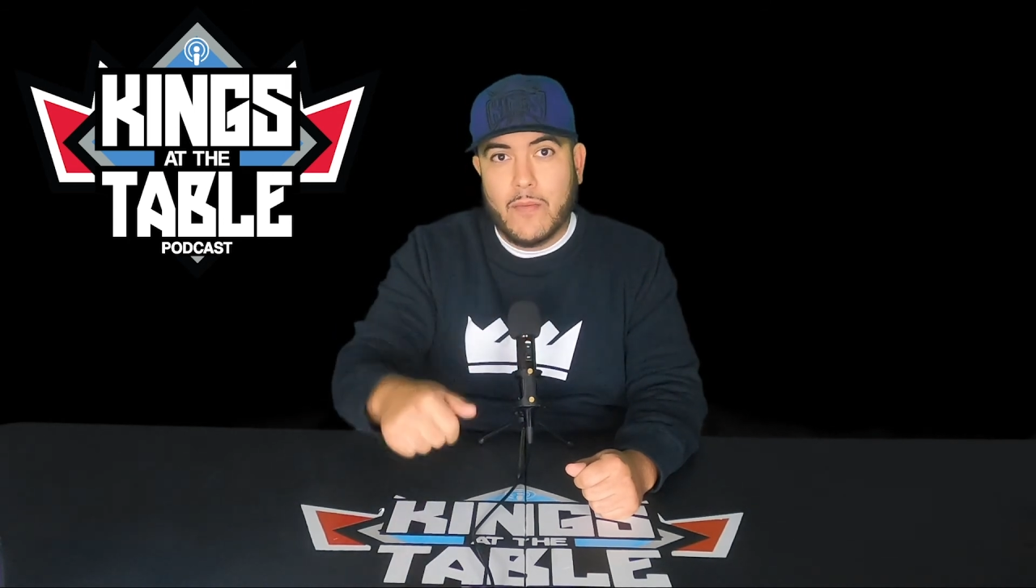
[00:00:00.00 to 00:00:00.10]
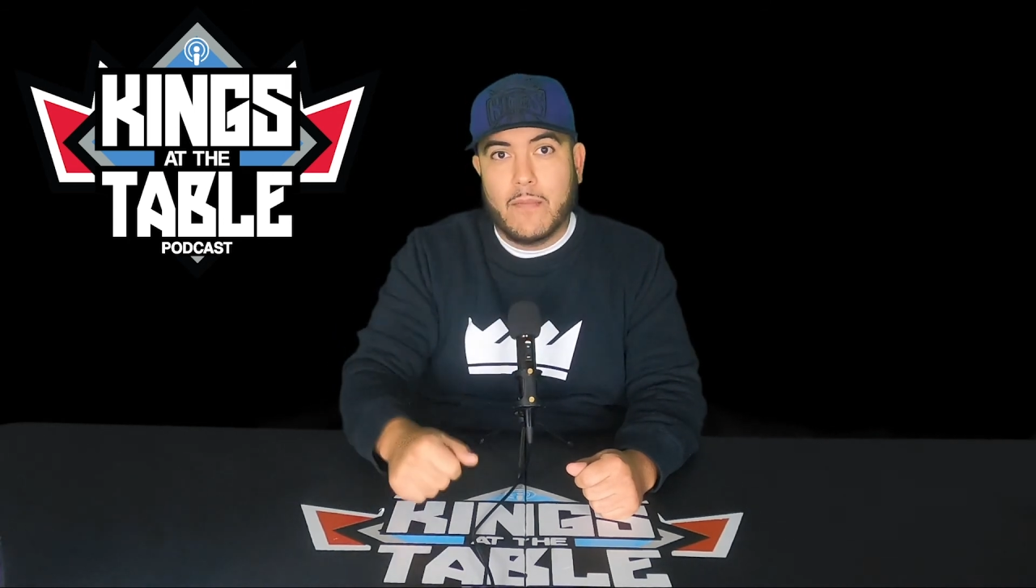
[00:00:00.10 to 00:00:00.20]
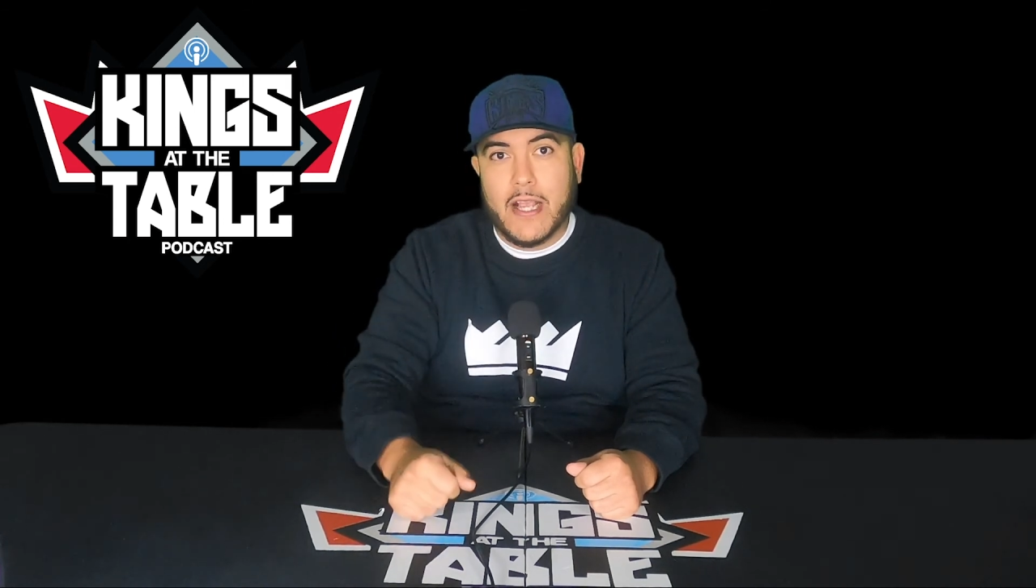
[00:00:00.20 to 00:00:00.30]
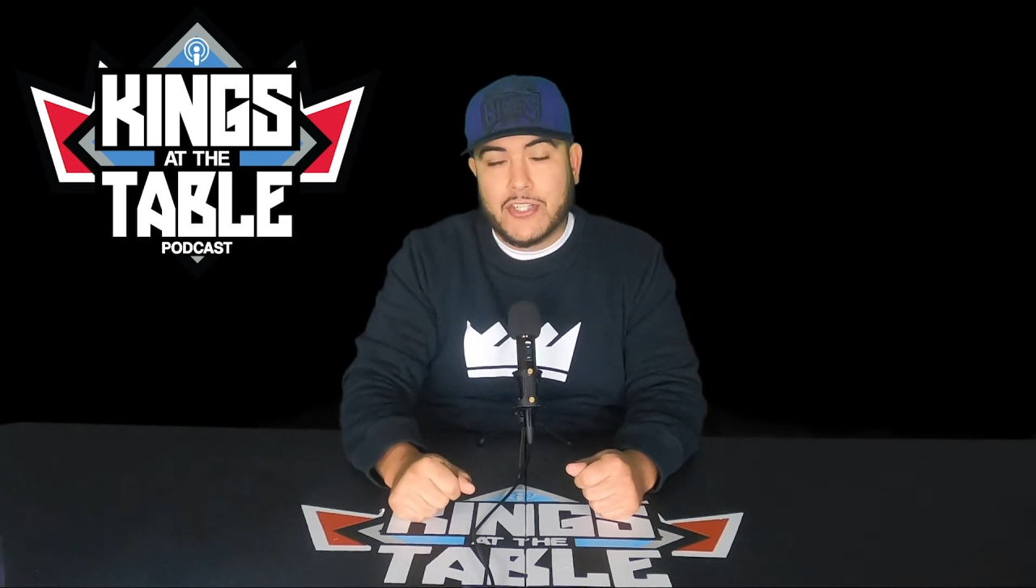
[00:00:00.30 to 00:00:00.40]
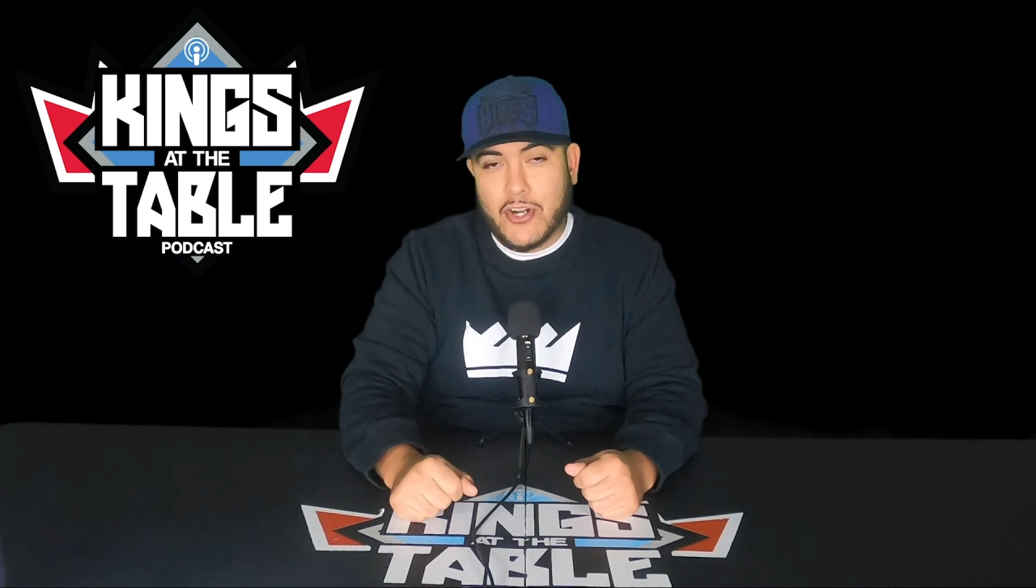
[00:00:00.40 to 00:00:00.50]

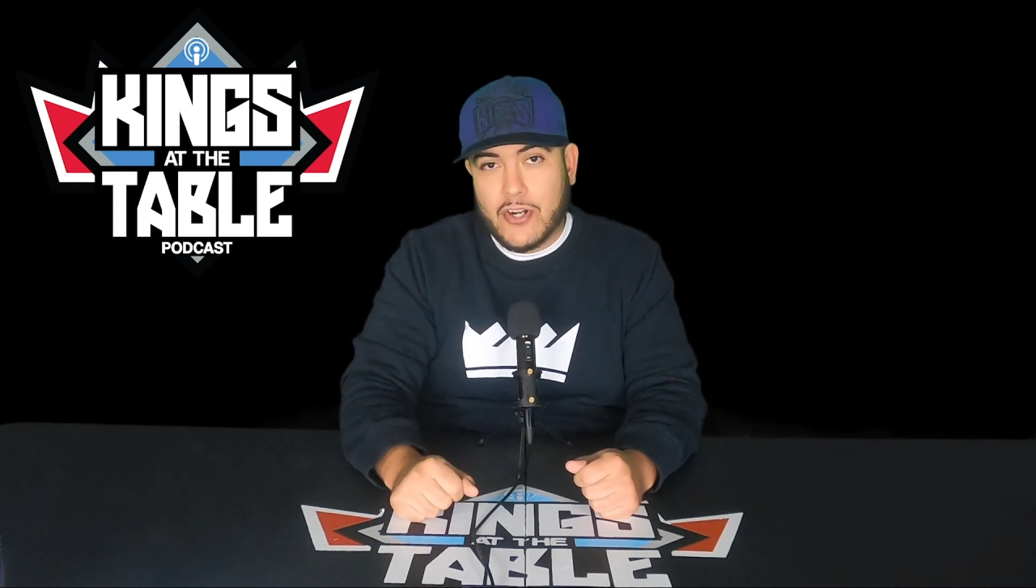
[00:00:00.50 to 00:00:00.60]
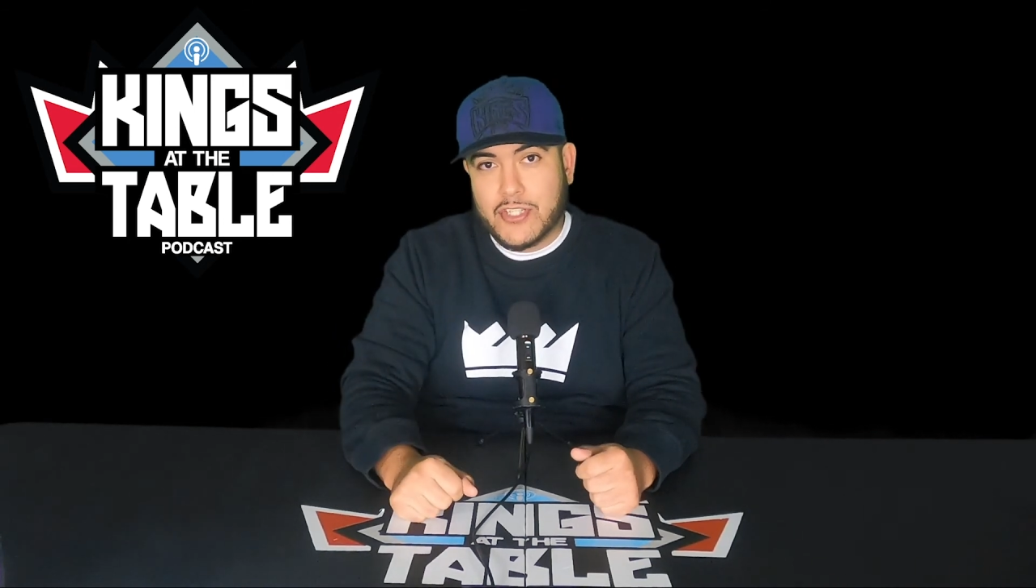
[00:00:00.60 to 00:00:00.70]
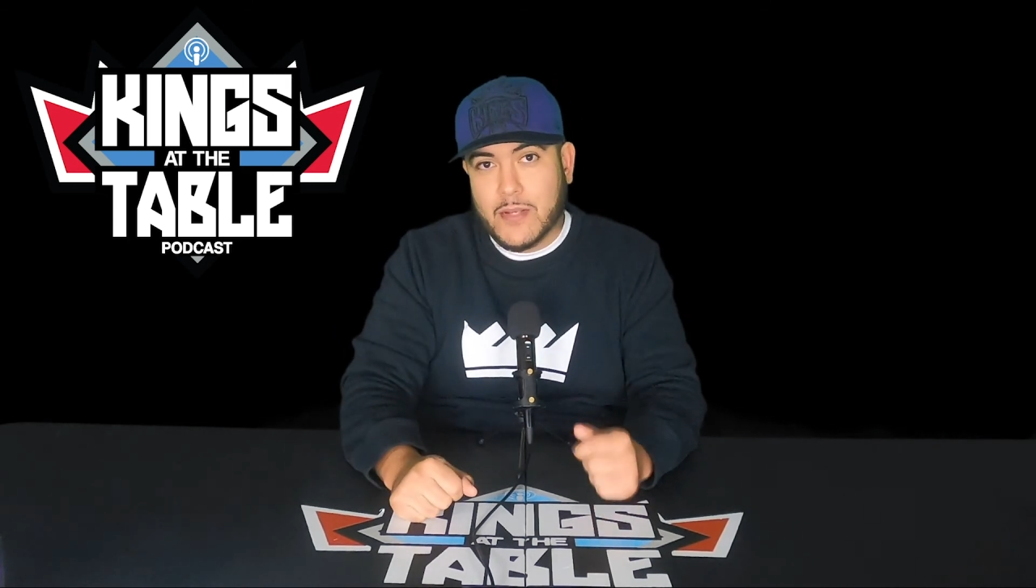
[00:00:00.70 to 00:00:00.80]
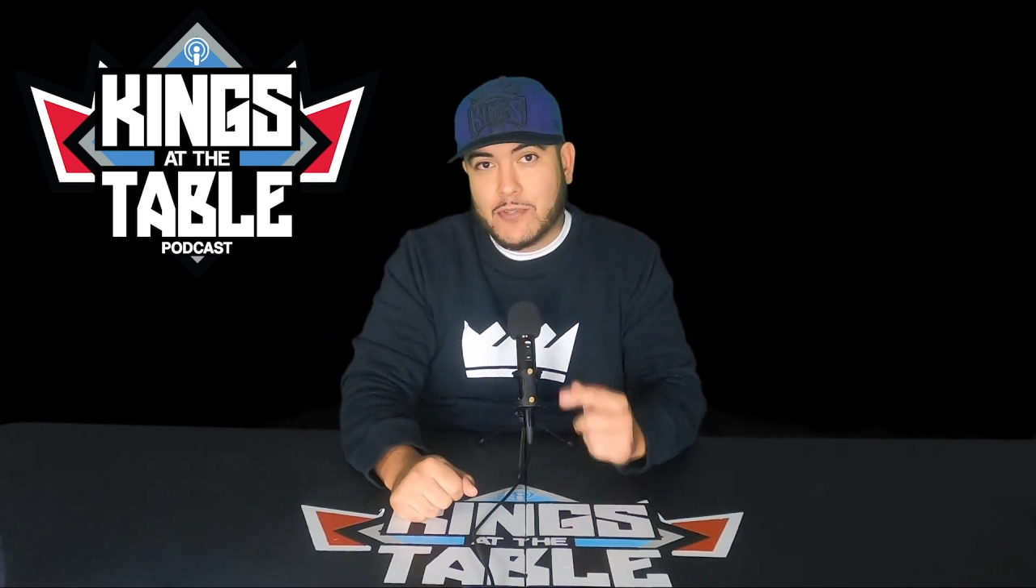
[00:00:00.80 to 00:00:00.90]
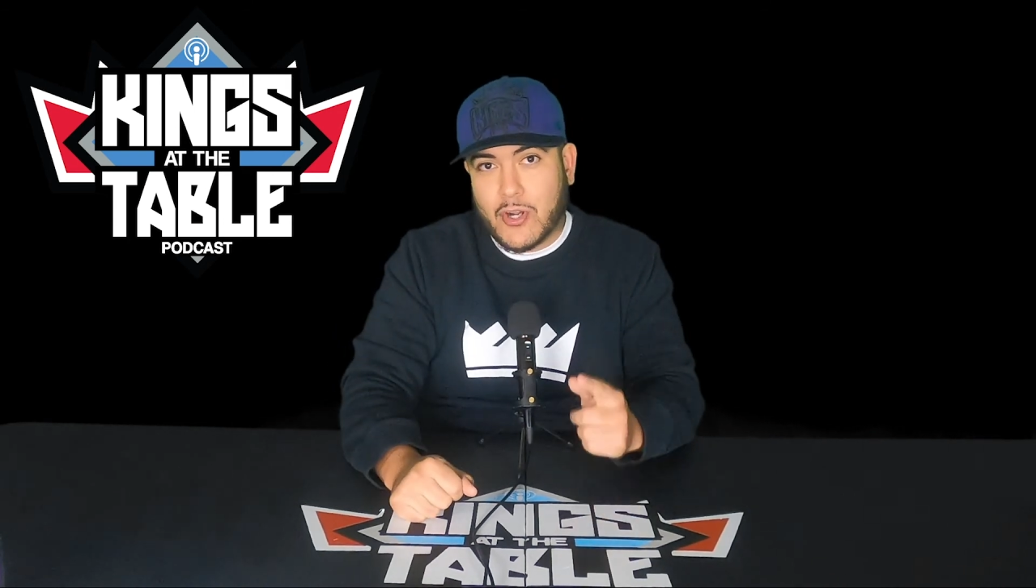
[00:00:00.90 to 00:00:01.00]
Make sure to
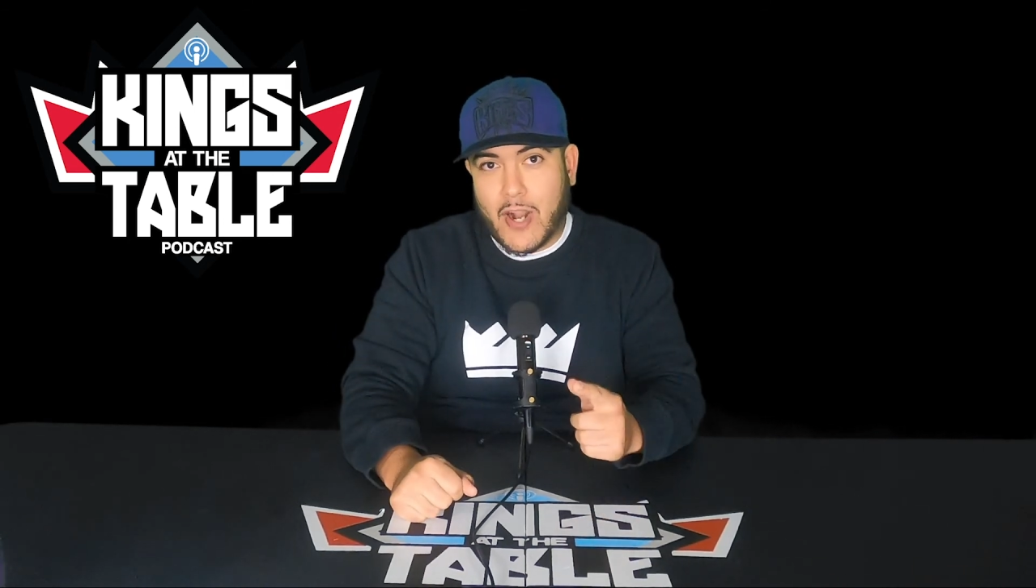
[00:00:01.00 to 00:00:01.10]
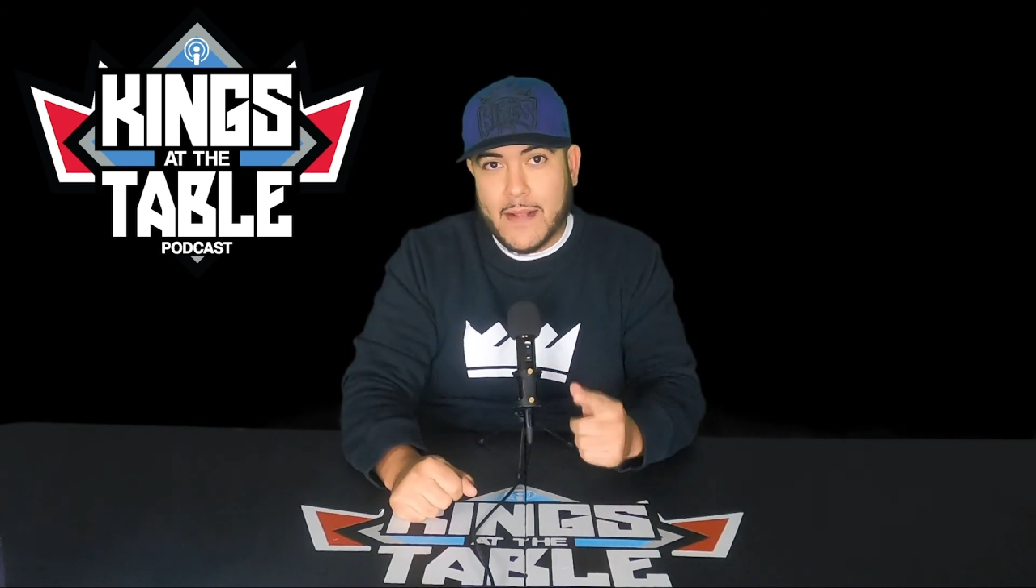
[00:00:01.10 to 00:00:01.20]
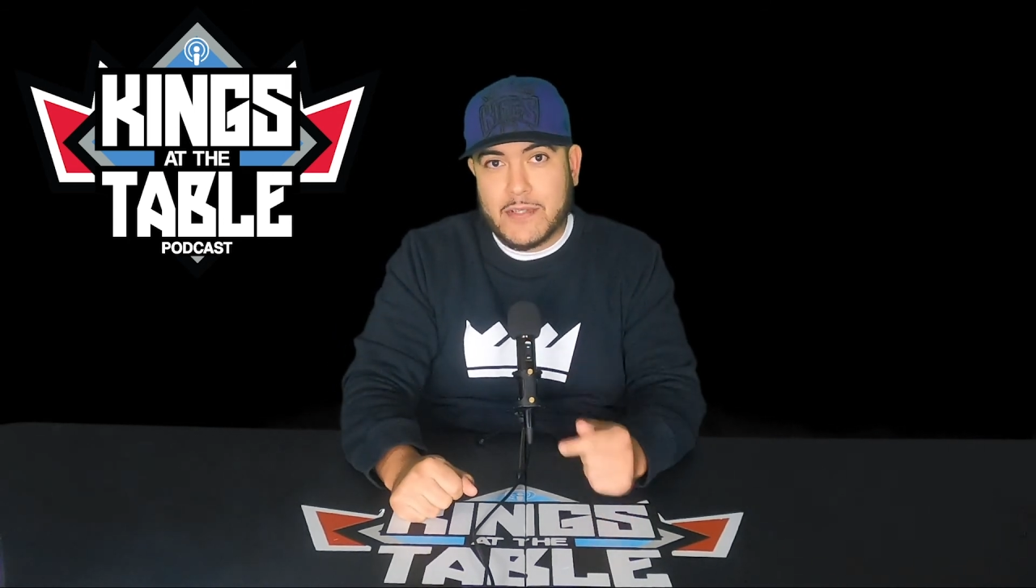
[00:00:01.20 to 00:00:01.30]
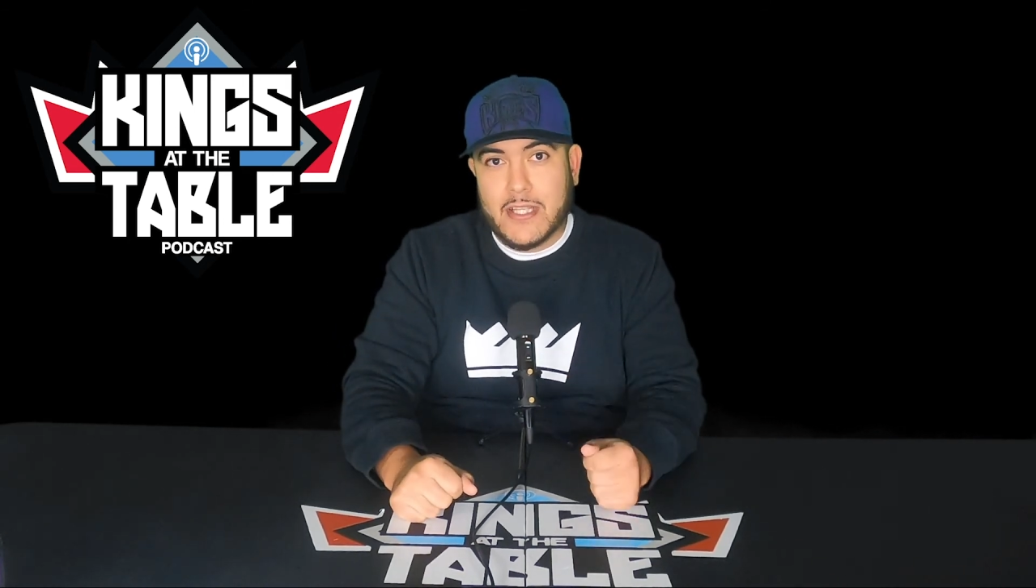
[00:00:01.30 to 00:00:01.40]
subscribe